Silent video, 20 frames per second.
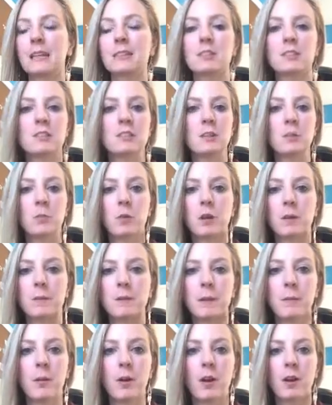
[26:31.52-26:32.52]
just didn't want to
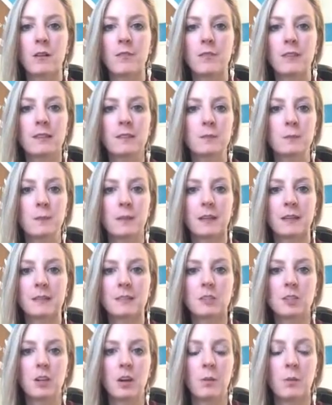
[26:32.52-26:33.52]
be a part of this
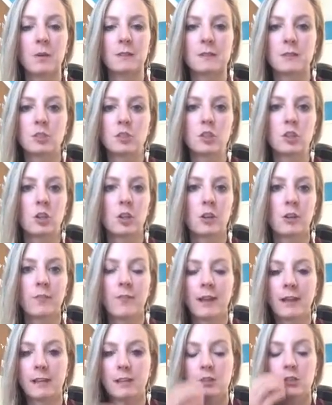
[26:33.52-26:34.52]
because, I wasn't sure
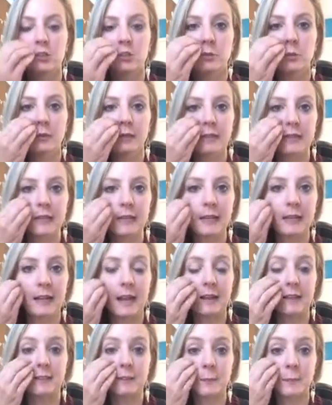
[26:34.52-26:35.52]
if I could do it
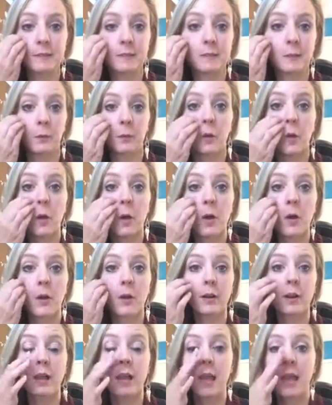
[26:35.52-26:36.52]
again. It's been so
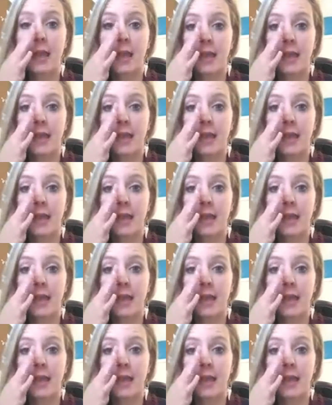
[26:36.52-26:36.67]
long.